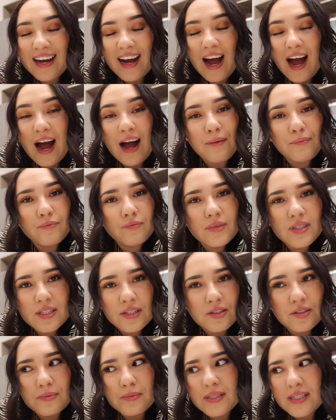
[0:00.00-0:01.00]
I'm
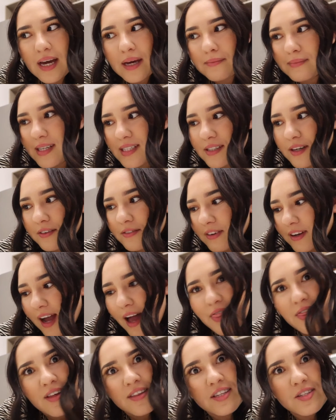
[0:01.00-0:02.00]
still beside myself. Like, I
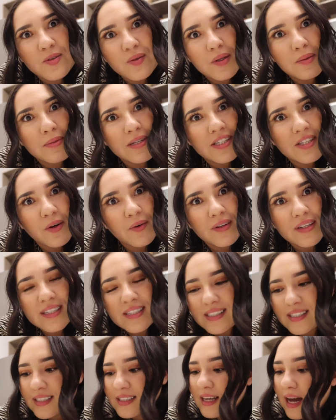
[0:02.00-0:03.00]
thought this was gonna be so
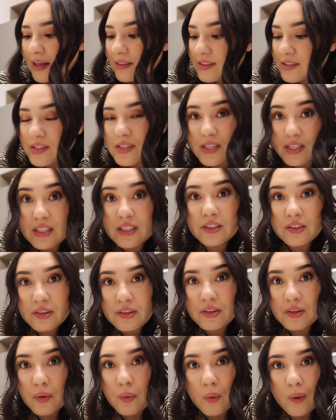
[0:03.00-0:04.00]
easy. This is
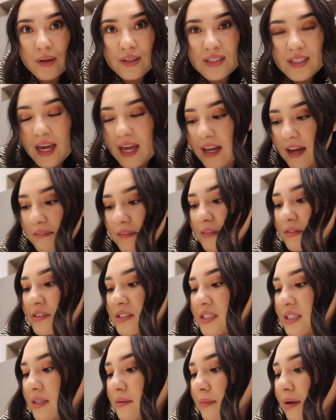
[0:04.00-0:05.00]
literally the worst cake I've ever
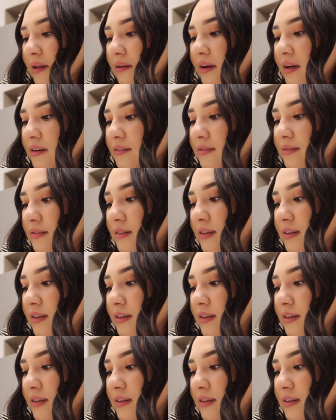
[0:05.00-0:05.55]
seen in my life.